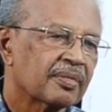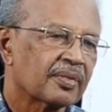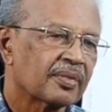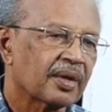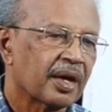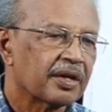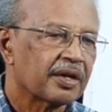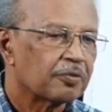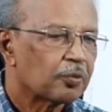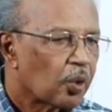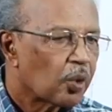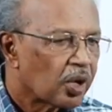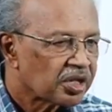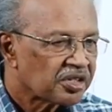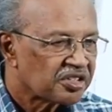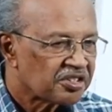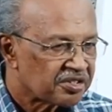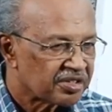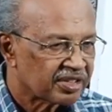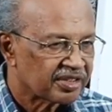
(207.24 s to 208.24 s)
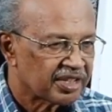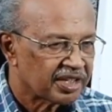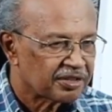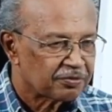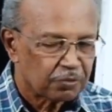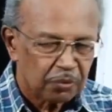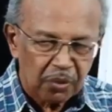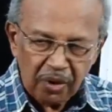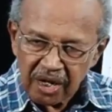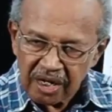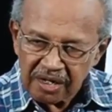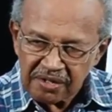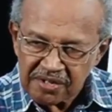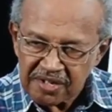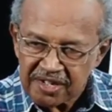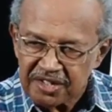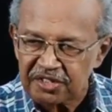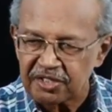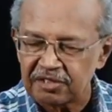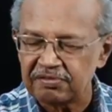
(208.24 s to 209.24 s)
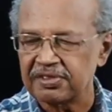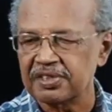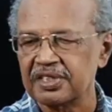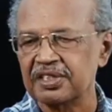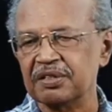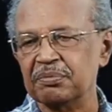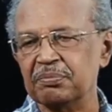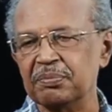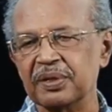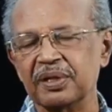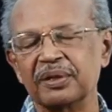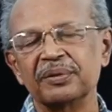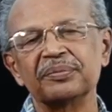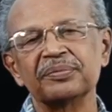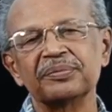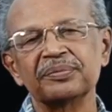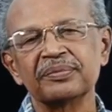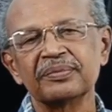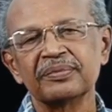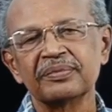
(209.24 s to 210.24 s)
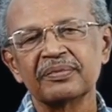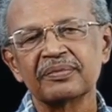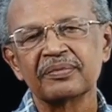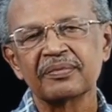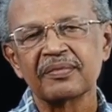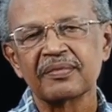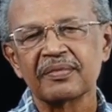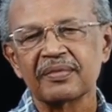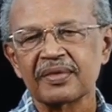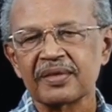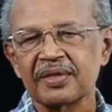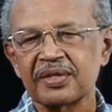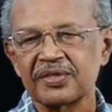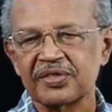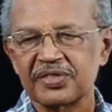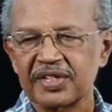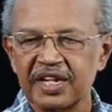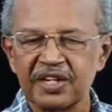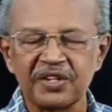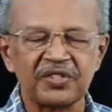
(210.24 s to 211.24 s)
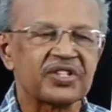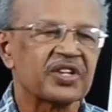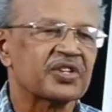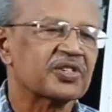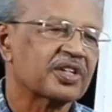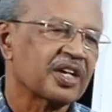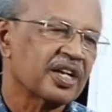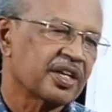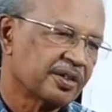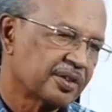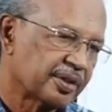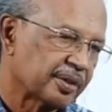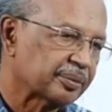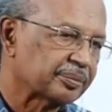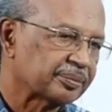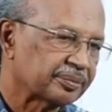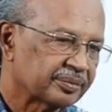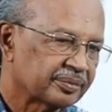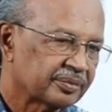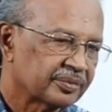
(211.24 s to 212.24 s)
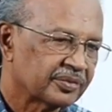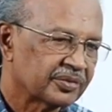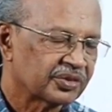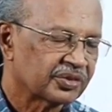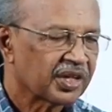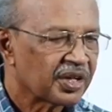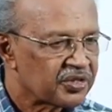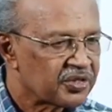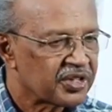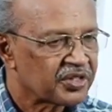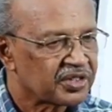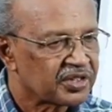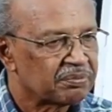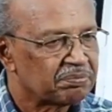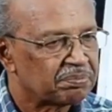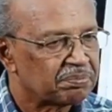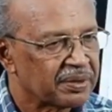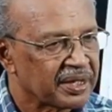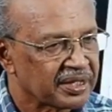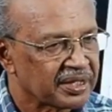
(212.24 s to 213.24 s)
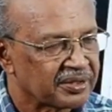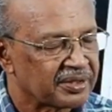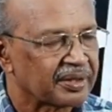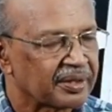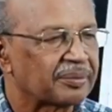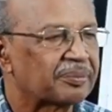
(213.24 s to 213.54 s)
I want, that want is the verb. Sense is clear. Sense is complete.